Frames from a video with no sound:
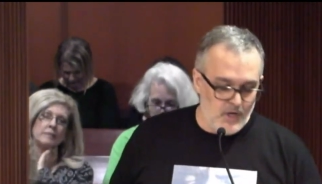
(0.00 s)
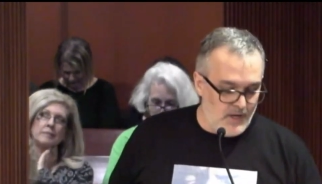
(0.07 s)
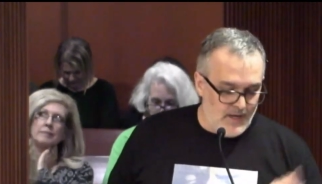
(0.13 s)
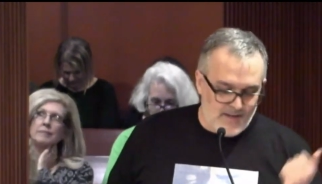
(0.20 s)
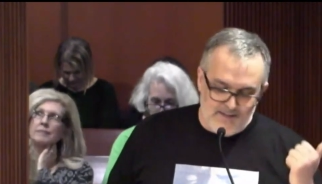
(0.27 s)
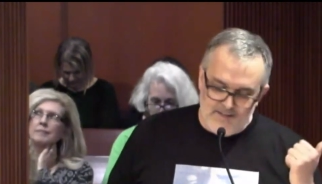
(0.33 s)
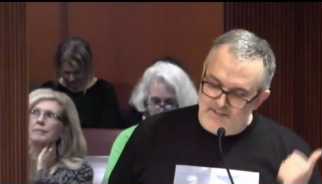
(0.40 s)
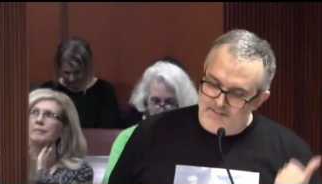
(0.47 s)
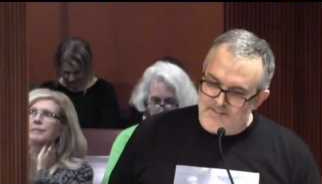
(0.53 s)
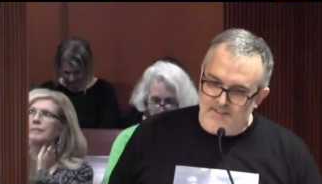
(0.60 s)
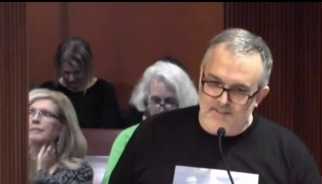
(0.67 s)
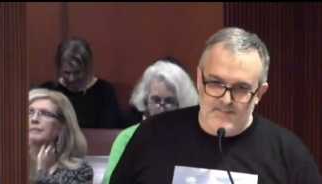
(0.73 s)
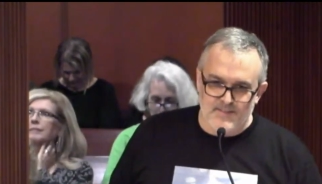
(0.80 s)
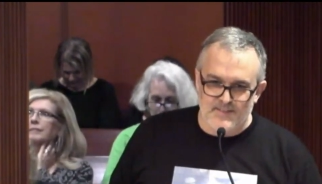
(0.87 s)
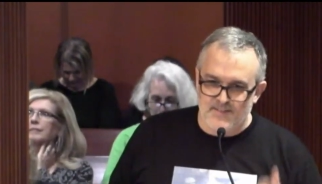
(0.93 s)

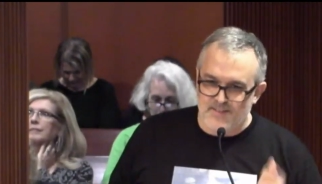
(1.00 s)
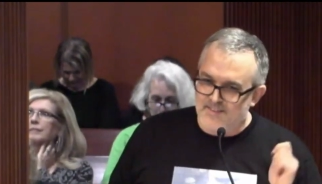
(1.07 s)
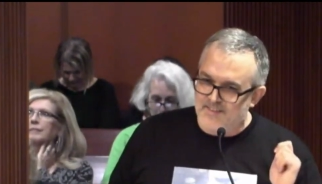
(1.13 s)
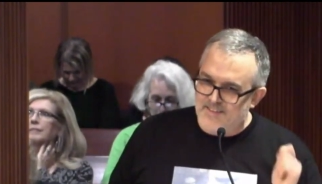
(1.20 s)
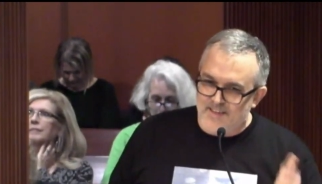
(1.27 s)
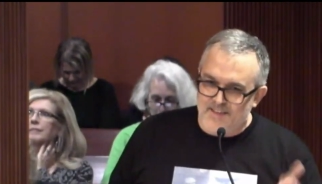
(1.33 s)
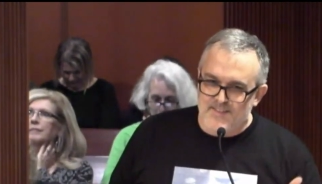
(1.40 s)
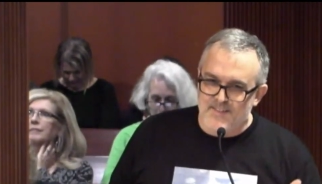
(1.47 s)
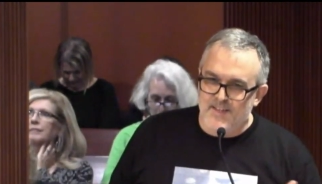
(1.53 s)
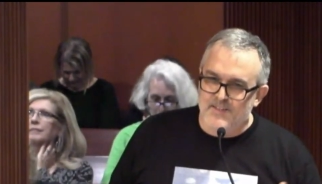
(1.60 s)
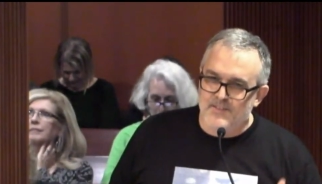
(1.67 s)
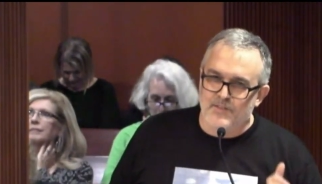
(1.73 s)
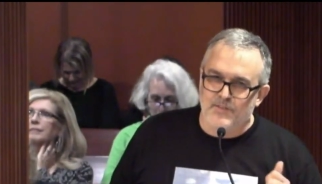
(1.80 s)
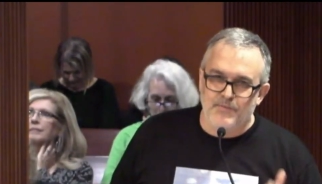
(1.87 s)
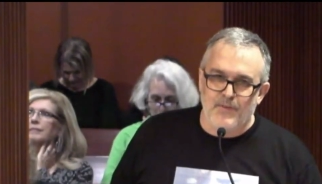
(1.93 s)
Speaker 1: ESS's,
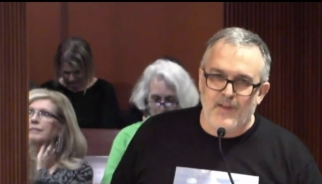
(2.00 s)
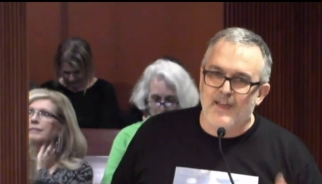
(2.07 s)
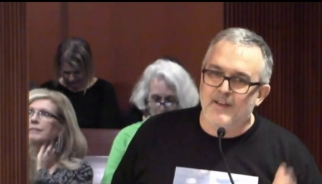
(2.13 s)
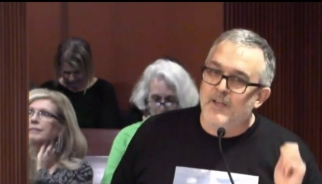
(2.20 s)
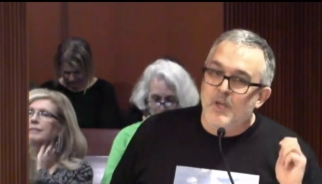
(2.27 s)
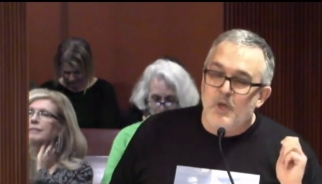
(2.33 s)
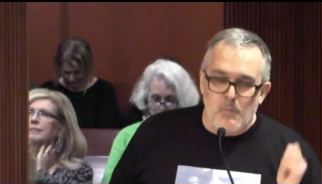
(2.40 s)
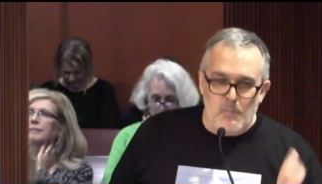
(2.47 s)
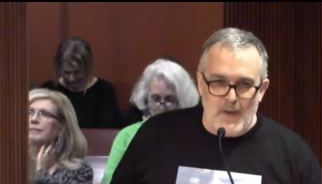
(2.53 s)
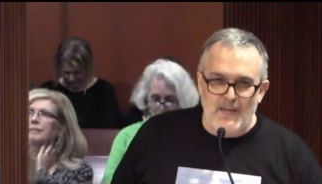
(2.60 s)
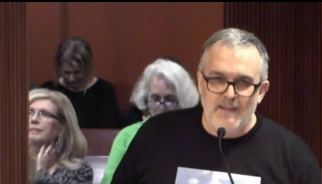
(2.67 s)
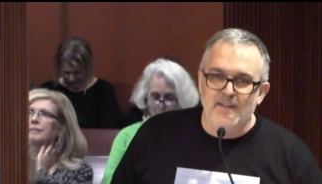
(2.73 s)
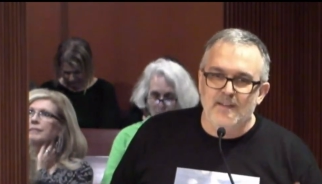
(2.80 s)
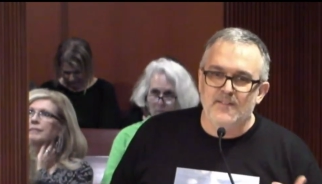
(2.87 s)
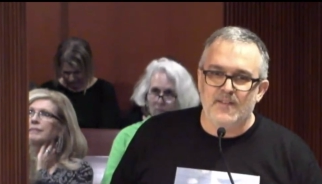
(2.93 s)
ES&S's fat
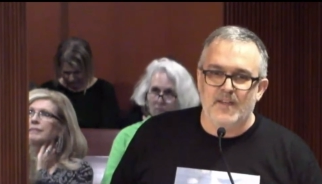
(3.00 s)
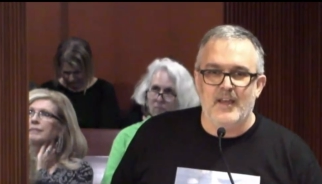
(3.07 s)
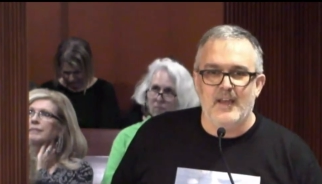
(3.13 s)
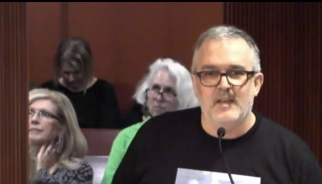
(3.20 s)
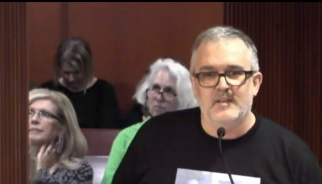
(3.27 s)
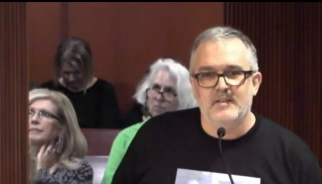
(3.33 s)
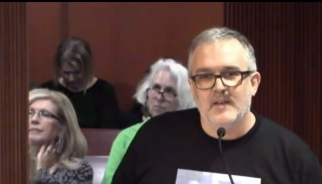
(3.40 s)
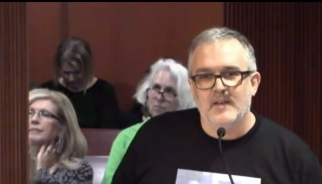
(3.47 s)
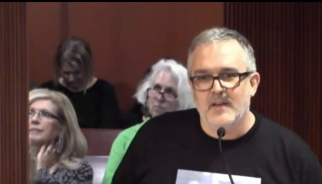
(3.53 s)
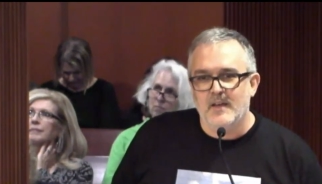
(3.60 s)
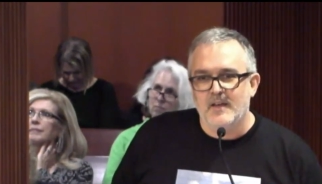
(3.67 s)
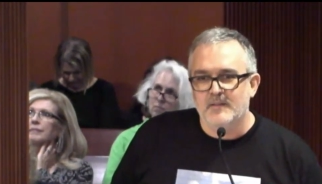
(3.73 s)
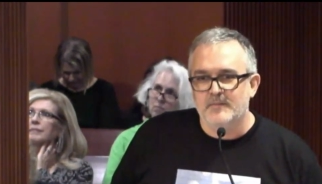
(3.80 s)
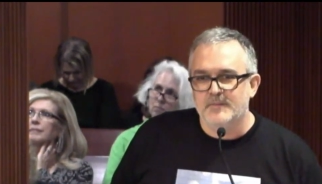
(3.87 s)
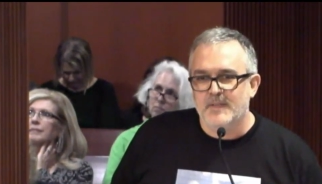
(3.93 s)
maintenance and
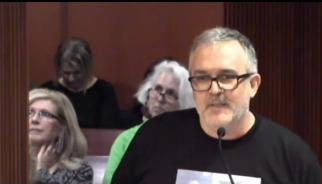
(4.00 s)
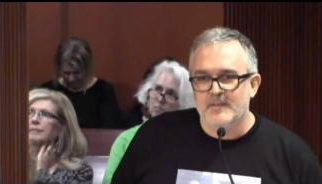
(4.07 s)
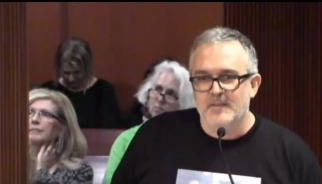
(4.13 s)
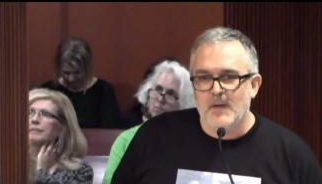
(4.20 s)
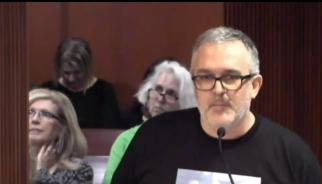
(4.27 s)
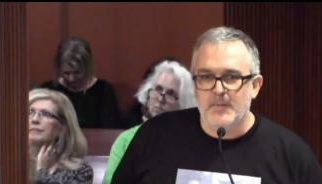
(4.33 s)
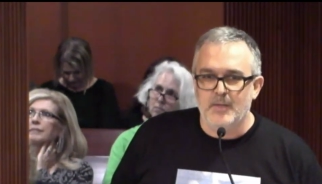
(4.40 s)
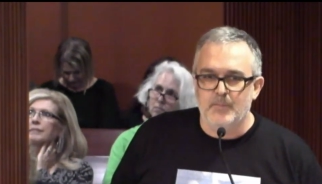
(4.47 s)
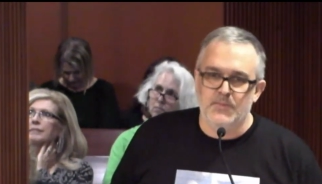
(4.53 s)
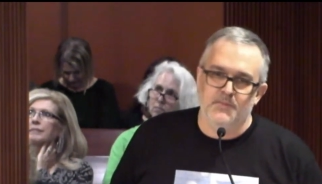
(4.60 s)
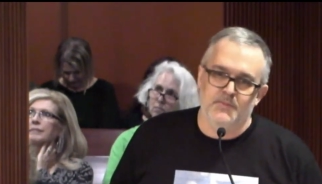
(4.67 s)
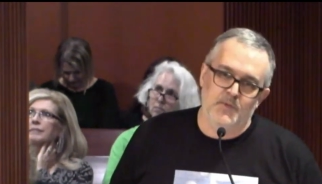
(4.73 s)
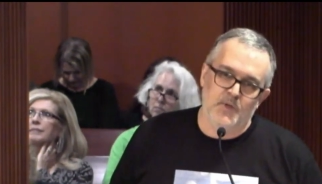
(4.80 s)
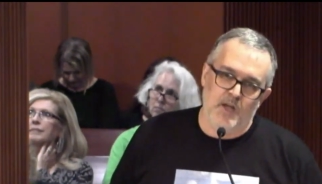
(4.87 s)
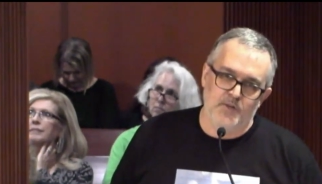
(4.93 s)
uh, and
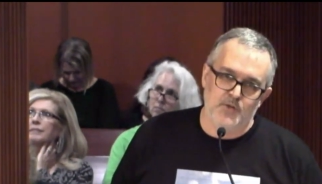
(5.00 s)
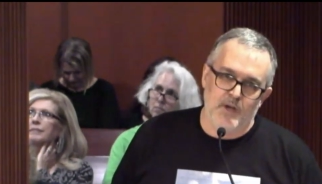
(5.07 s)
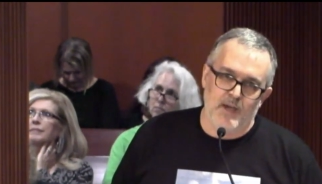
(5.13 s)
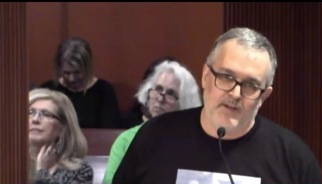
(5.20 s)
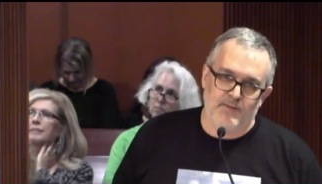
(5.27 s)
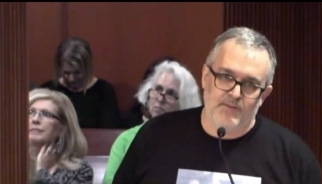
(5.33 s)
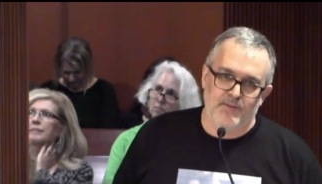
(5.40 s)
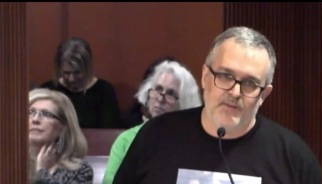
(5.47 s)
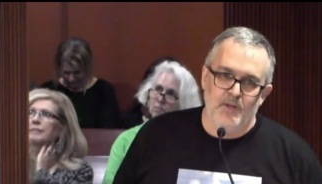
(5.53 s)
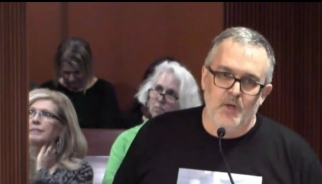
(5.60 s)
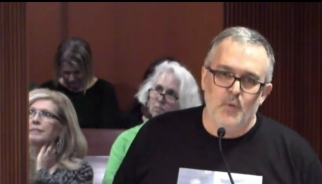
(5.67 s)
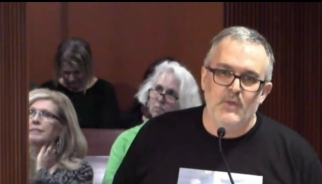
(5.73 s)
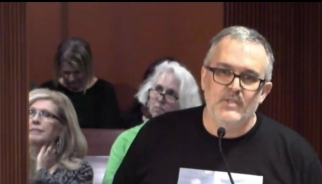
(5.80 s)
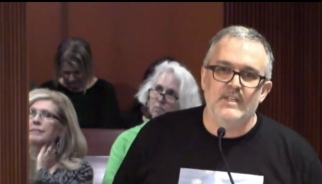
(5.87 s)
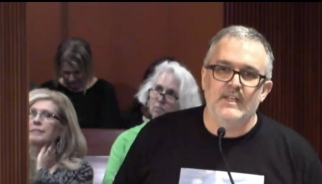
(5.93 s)
upkeep contracts,
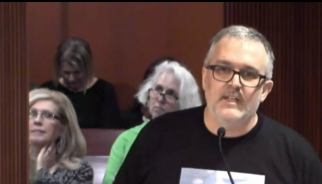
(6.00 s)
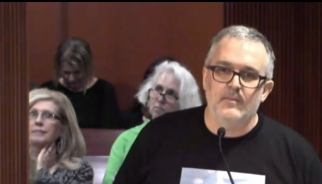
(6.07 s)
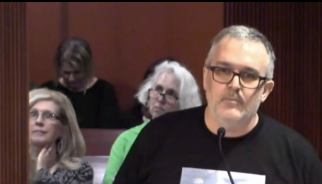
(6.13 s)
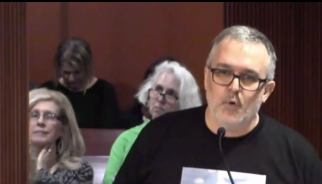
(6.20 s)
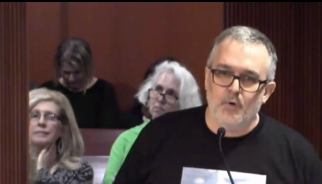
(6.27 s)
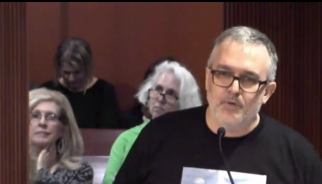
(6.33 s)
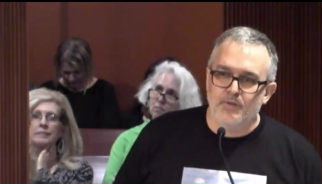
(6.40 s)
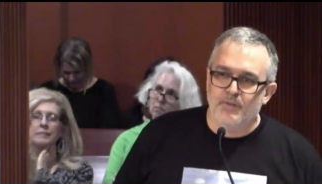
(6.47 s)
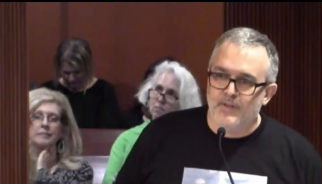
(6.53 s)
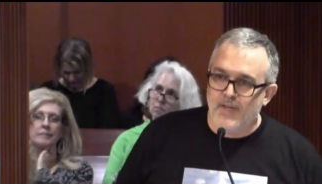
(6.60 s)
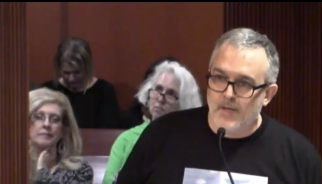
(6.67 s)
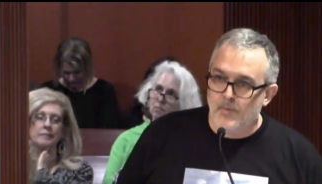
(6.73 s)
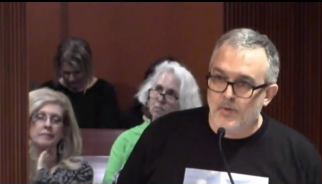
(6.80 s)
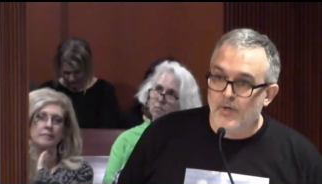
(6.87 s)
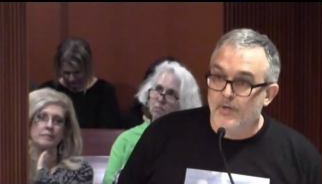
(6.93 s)
which get it more into the
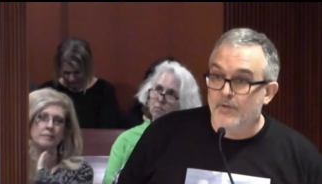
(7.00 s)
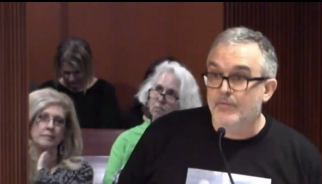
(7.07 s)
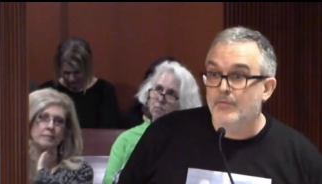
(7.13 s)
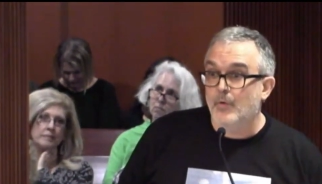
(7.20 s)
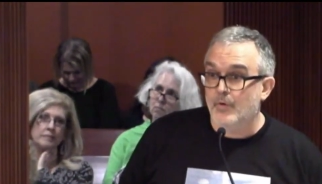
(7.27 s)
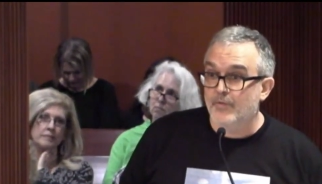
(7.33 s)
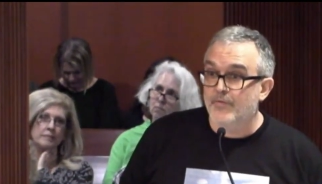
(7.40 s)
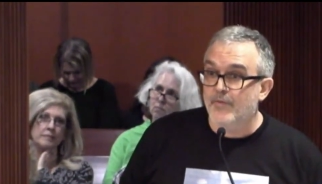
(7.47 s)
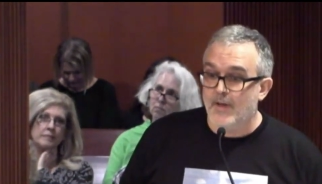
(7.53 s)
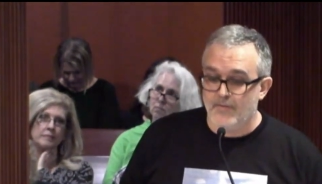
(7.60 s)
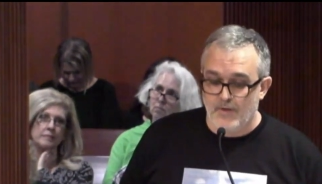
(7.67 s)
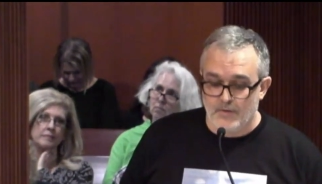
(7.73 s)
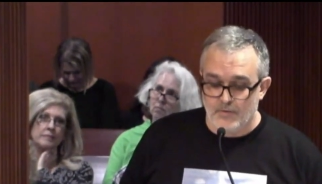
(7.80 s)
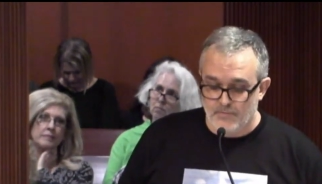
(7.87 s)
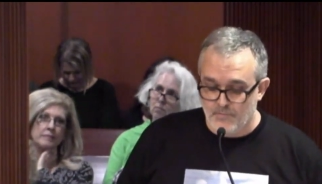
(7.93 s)
neighborhood of four to
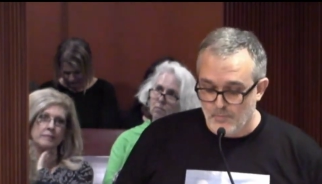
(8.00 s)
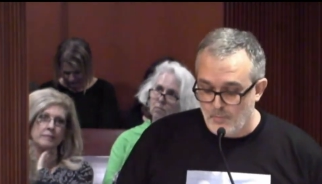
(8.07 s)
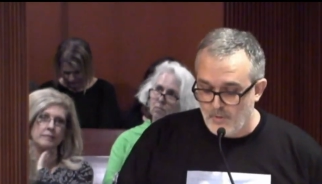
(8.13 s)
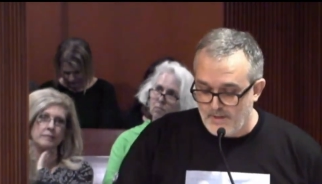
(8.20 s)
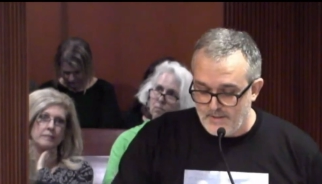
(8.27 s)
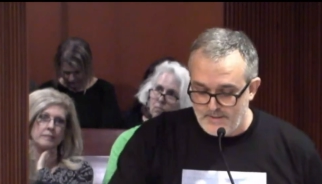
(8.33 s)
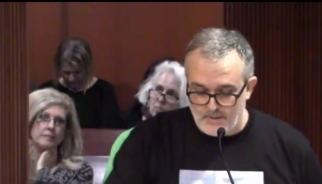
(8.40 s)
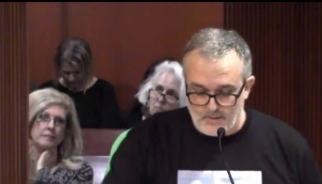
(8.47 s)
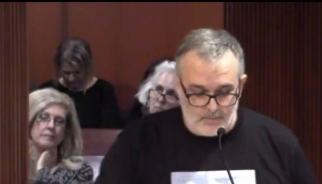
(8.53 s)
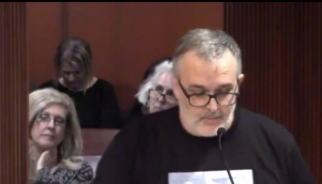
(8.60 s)
500, from what I hear.